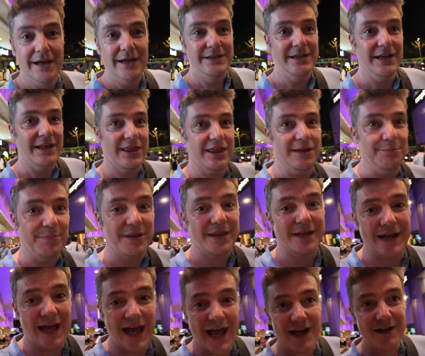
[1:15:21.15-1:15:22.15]
Just some
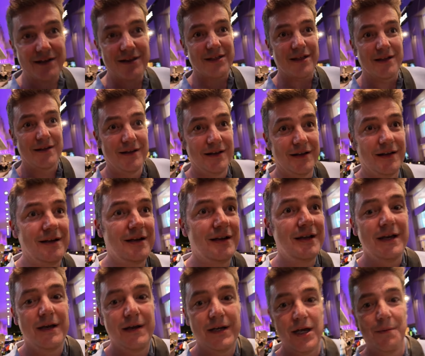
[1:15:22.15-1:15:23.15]
snacks,
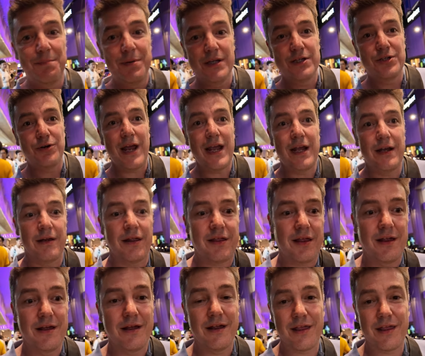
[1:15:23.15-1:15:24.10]
couple of drinks,